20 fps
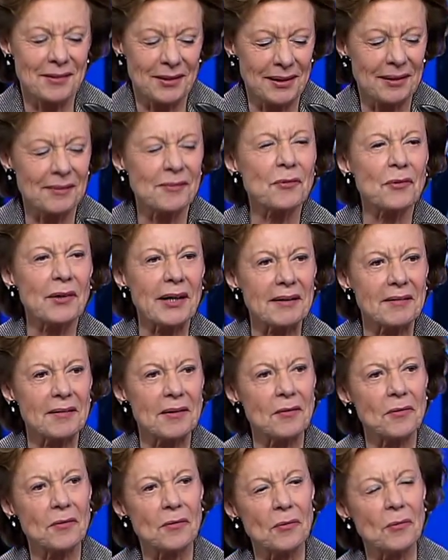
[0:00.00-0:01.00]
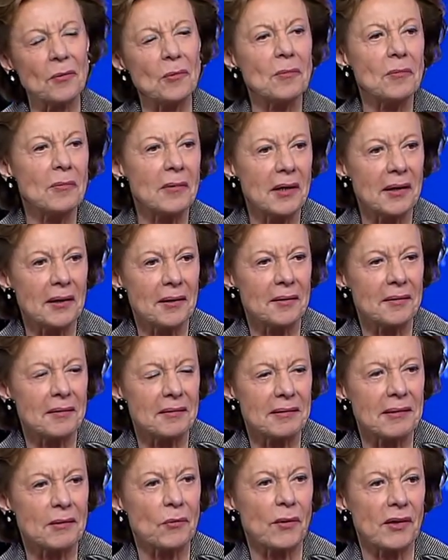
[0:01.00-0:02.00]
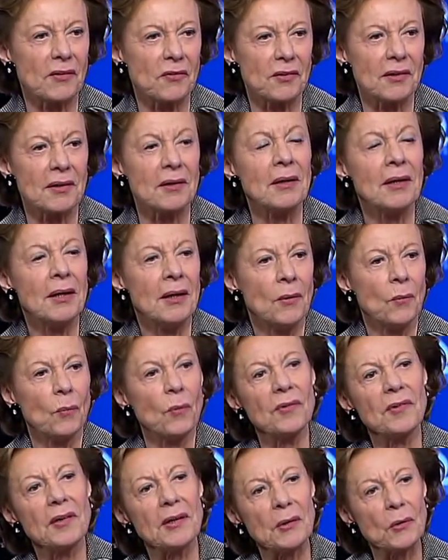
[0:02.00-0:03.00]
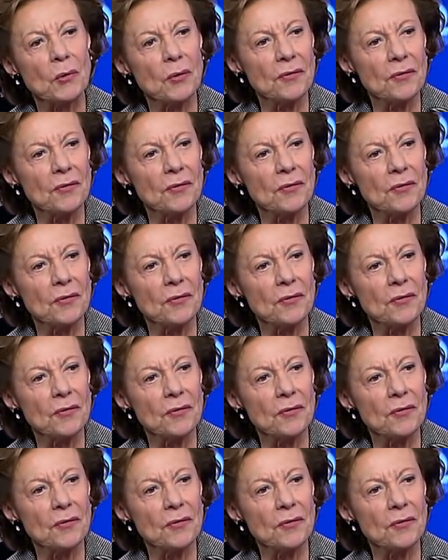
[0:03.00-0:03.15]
attracted to the question, what are the